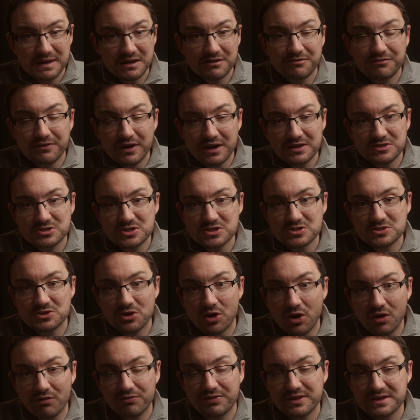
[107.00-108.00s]
big advantage
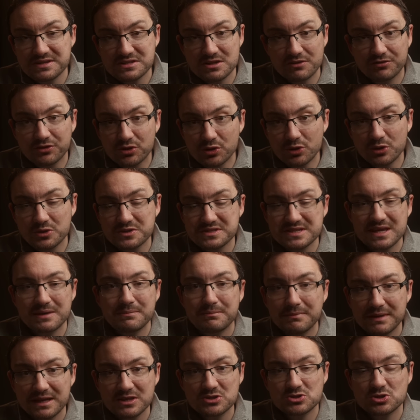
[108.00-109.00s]
of this, of course. It
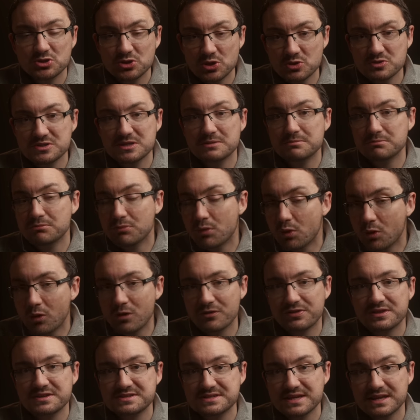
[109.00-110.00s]
means you're using more
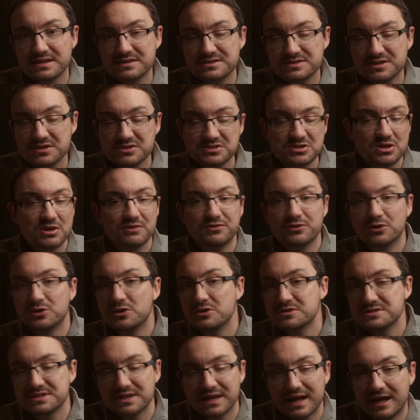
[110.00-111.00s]
of the sensor, so if you're
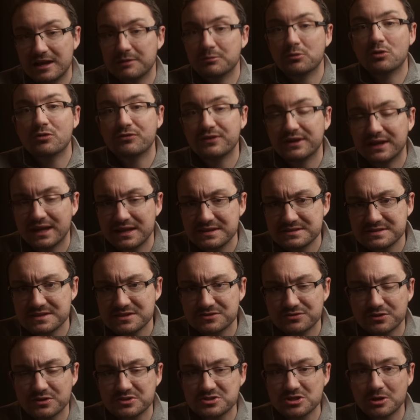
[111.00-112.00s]
using anamorphic
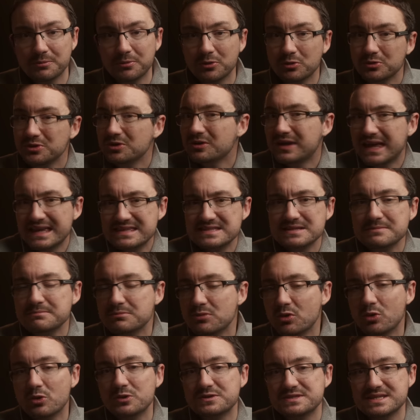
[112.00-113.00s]
lenses, for example, you're getting
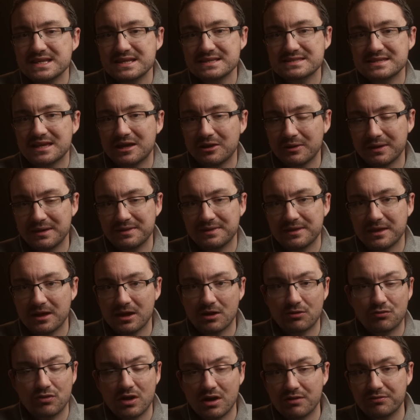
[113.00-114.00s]
more detail in
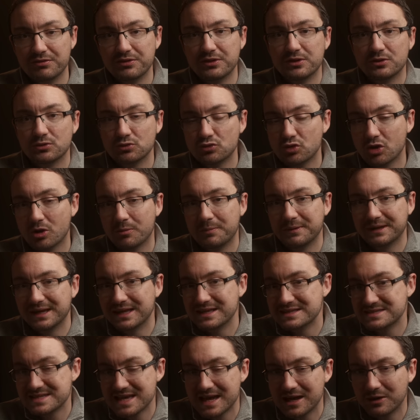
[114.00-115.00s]
there rather than cropping
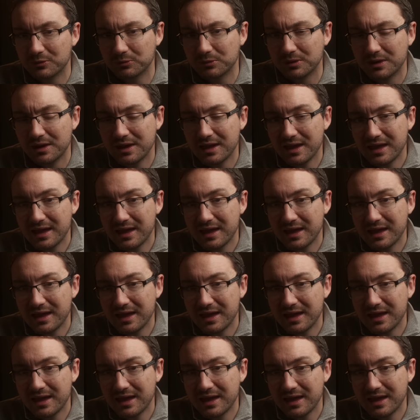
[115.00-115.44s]
it down.